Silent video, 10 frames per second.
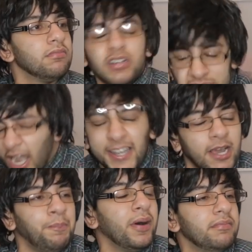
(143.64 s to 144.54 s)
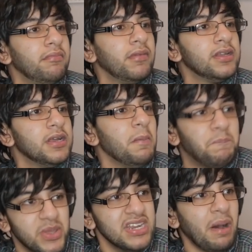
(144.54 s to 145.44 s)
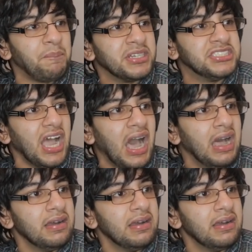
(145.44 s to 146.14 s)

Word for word: Shut up. Being a butcher.